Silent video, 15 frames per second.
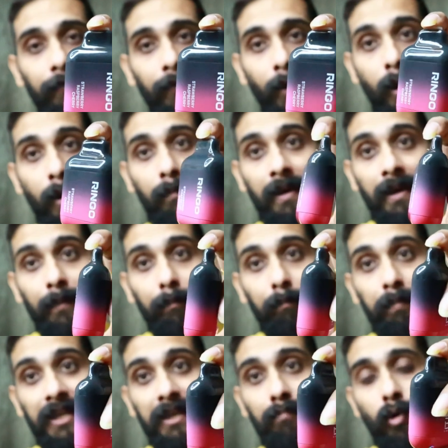from
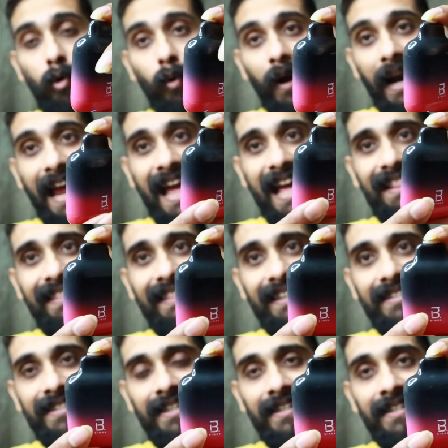Be More, and
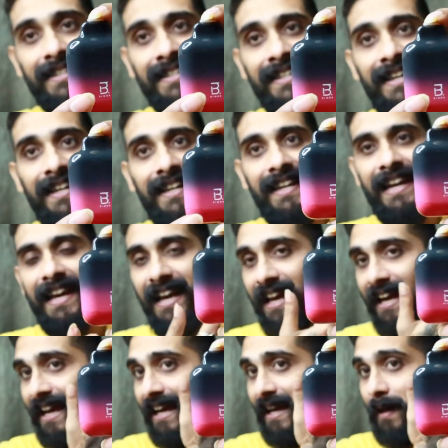this is
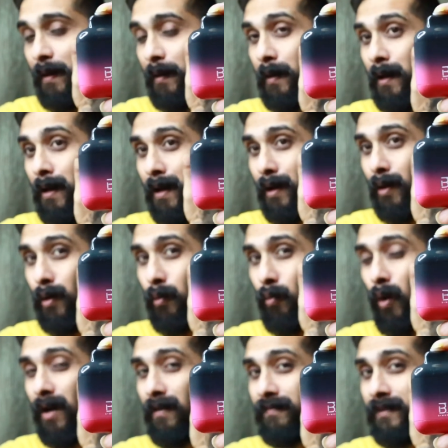
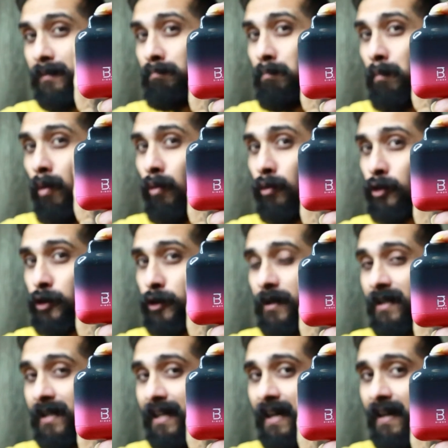one of the
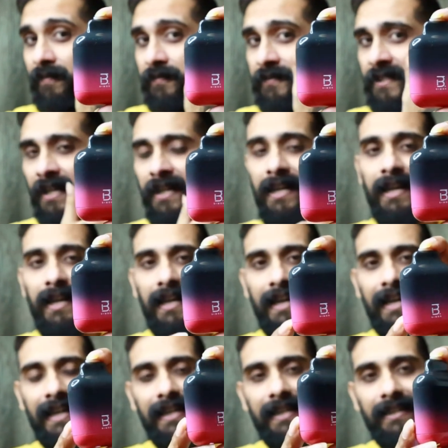most loved
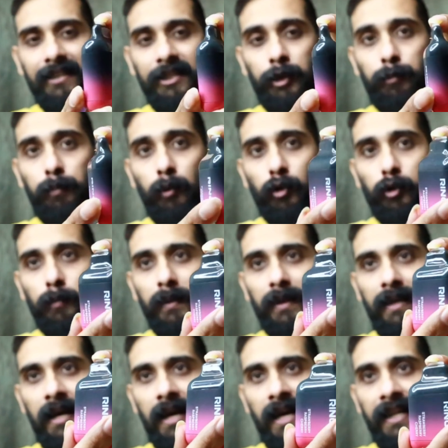disposable
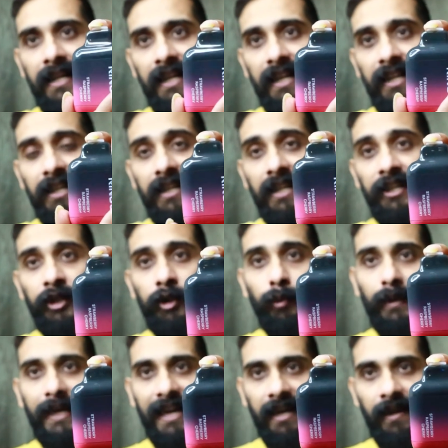line in
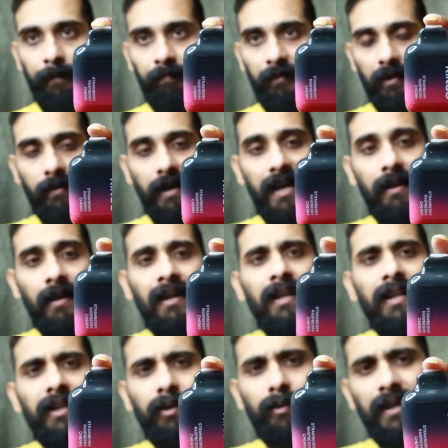UK. All right,
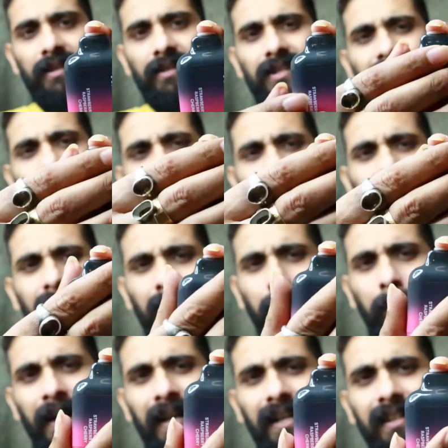you can see the
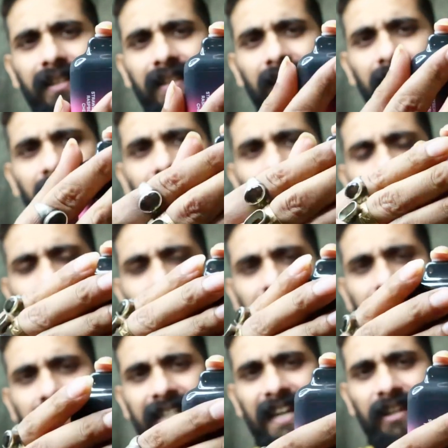build, the
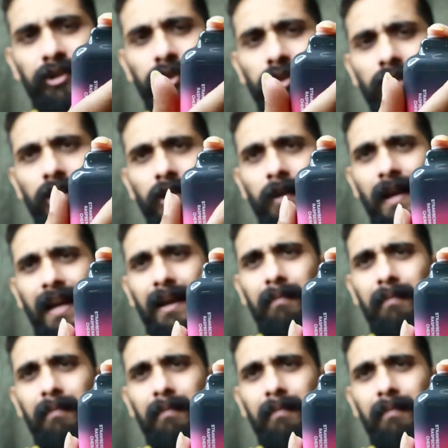texture,